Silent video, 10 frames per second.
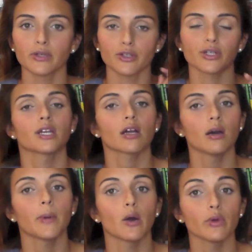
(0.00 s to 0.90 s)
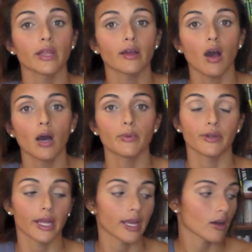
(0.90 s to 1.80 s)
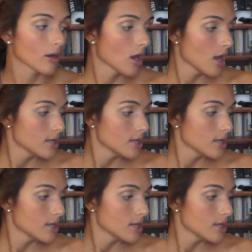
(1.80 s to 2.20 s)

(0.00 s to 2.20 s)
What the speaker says: but you're gonna come out with like auburn hair.